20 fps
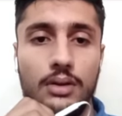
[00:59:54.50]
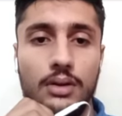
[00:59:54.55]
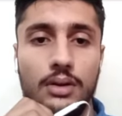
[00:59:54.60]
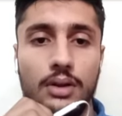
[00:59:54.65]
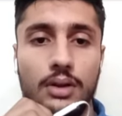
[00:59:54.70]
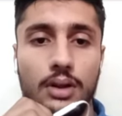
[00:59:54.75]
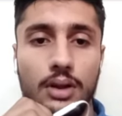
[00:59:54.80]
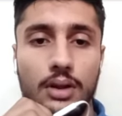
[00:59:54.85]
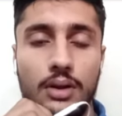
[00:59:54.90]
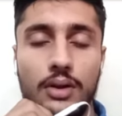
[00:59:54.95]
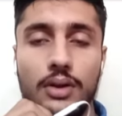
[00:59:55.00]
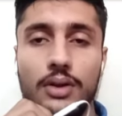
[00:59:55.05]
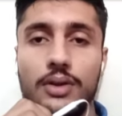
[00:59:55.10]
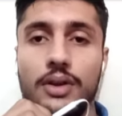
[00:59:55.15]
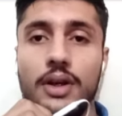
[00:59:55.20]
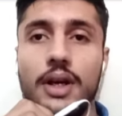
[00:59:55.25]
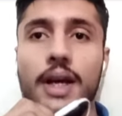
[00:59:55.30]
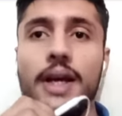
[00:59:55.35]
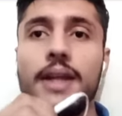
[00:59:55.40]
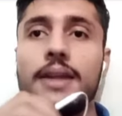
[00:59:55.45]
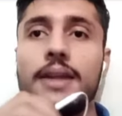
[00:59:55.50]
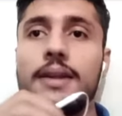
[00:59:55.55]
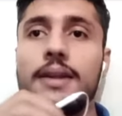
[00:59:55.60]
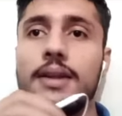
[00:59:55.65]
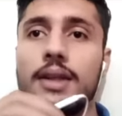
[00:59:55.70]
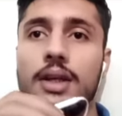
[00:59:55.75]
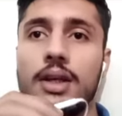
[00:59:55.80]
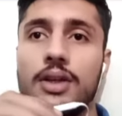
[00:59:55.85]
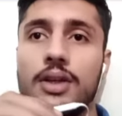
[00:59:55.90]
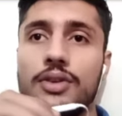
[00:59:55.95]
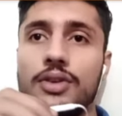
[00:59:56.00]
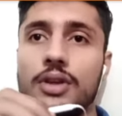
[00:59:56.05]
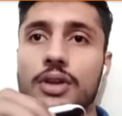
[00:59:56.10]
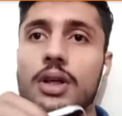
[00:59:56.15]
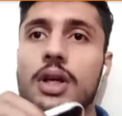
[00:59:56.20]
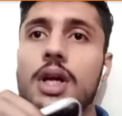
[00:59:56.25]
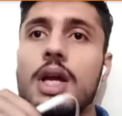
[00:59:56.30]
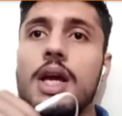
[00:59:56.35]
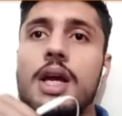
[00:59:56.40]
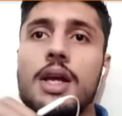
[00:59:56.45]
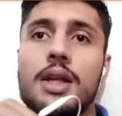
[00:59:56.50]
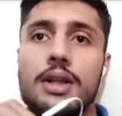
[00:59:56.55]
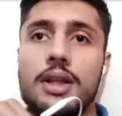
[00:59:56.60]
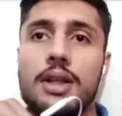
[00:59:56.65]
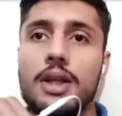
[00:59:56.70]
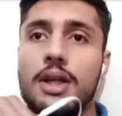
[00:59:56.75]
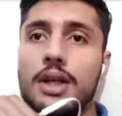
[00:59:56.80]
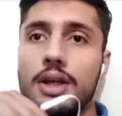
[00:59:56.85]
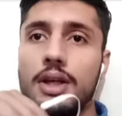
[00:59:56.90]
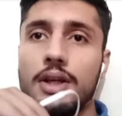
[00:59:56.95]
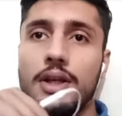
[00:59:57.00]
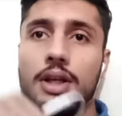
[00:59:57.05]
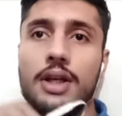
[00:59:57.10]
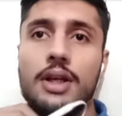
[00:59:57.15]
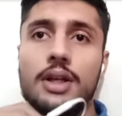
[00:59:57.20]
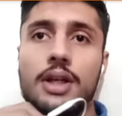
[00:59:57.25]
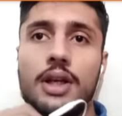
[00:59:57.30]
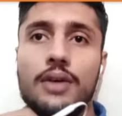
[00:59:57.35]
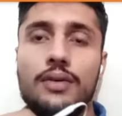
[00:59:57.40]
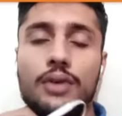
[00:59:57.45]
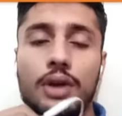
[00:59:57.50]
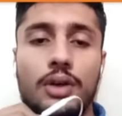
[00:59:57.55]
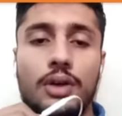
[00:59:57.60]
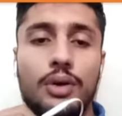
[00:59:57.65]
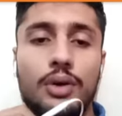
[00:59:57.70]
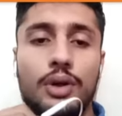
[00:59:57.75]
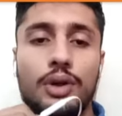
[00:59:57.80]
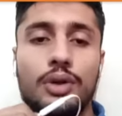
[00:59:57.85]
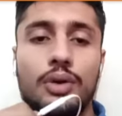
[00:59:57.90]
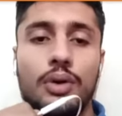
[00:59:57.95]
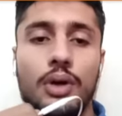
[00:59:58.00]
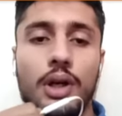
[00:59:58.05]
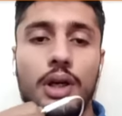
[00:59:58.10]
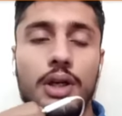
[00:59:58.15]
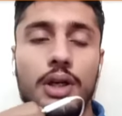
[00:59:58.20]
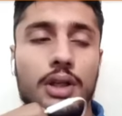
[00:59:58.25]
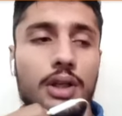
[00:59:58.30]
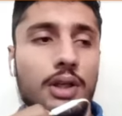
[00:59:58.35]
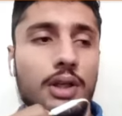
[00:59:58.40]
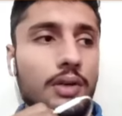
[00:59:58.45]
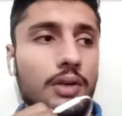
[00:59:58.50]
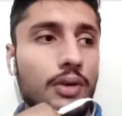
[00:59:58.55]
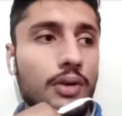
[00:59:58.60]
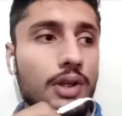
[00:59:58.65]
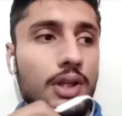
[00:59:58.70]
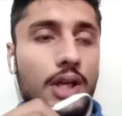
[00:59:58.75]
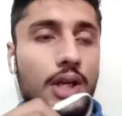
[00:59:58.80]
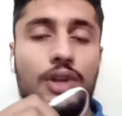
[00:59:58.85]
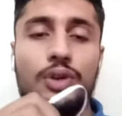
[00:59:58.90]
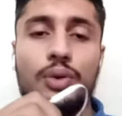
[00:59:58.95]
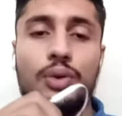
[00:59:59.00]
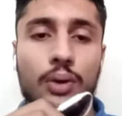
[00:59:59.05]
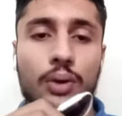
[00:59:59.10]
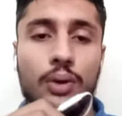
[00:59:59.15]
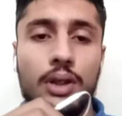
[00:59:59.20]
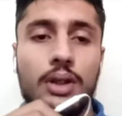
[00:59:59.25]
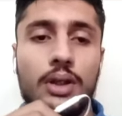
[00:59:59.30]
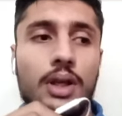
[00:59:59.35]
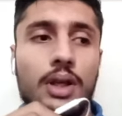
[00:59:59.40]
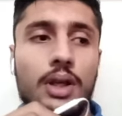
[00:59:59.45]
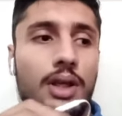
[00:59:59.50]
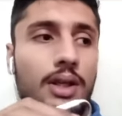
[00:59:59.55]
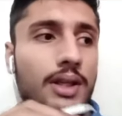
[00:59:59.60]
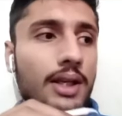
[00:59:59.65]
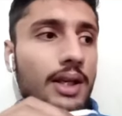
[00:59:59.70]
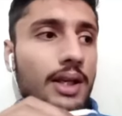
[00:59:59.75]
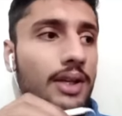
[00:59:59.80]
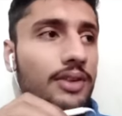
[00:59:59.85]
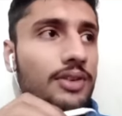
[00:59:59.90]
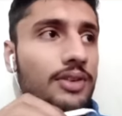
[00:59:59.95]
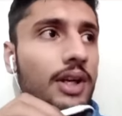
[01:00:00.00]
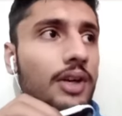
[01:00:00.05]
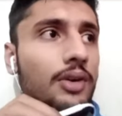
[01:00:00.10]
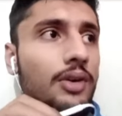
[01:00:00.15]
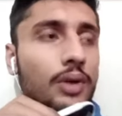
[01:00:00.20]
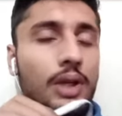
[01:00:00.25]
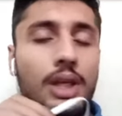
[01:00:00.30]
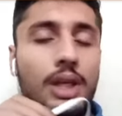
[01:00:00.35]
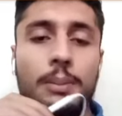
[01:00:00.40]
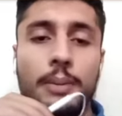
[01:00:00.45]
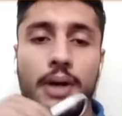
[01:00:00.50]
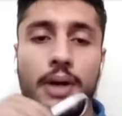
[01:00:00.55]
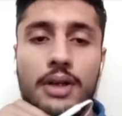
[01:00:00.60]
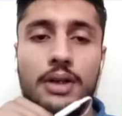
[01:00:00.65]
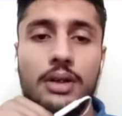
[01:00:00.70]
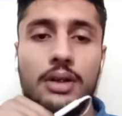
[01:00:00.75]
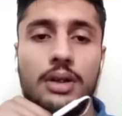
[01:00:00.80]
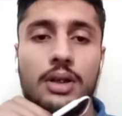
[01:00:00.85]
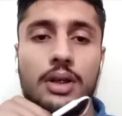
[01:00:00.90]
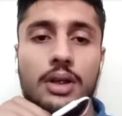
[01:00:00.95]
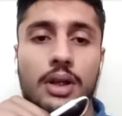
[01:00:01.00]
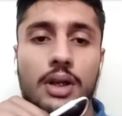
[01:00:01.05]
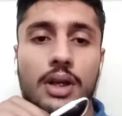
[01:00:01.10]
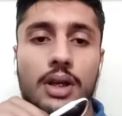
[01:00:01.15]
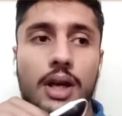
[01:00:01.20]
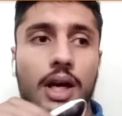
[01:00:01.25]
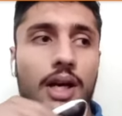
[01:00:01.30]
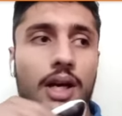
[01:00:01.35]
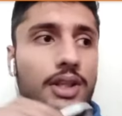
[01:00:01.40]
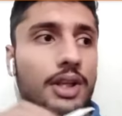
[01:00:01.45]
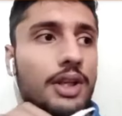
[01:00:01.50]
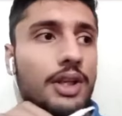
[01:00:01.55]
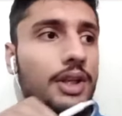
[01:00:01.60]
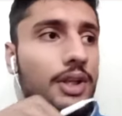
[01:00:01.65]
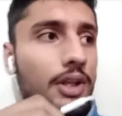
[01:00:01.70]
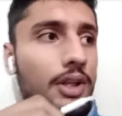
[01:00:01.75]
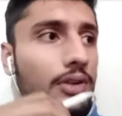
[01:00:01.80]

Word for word: okay okay sir and uh, sir the content that we are going to write in our task one is that really matter a uh,